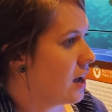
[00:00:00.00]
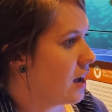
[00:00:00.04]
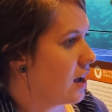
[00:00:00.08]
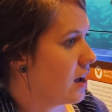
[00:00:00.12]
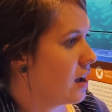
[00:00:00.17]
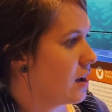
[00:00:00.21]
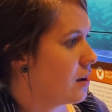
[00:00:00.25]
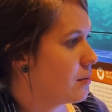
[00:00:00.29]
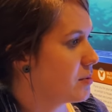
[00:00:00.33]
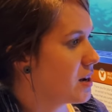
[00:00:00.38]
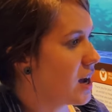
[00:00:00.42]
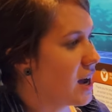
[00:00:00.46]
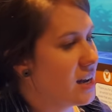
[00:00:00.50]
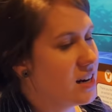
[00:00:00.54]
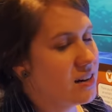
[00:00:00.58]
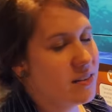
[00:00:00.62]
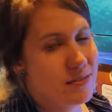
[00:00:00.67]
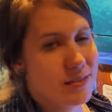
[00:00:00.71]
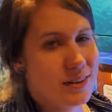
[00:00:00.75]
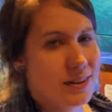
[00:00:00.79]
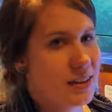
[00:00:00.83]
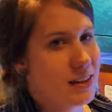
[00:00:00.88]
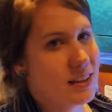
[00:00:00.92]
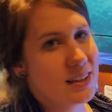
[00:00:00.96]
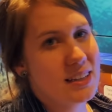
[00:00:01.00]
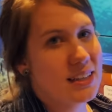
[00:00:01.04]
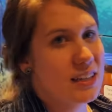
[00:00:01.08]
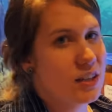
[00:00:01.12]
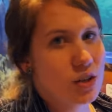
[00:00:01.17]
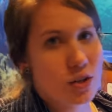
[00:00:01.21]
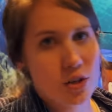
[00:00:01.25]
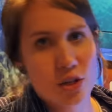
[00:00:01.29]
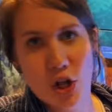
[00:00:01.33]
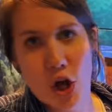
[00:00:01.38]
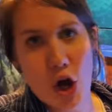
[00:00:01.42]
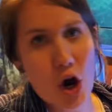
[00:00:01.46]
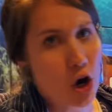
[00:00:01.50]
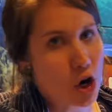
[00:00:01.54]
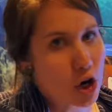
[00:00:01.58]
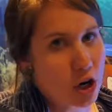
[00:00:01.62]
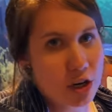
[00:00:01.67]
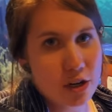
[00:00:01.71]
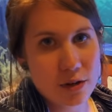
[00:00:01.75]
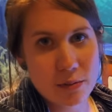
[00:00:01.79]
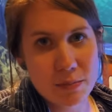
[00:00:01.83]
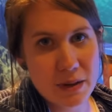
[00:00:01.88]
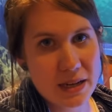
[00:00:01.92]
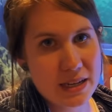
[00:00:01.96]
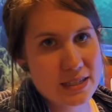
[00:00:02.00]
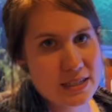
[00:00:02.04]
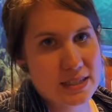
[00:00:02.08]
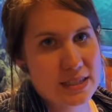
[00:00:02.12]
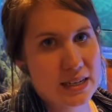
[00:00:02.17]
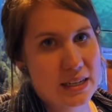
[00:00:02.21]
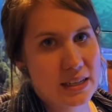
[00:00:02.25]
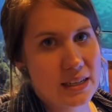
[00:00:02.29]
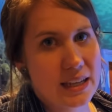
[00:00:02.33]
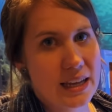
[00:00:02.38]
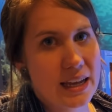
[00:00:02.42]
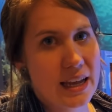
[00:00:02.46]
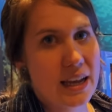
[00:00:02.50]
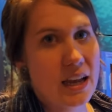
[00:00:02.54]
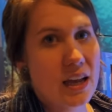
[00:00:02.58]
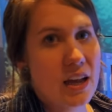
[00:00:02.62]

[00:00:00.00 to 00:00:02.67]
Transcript: um, kind of in the little ark basically.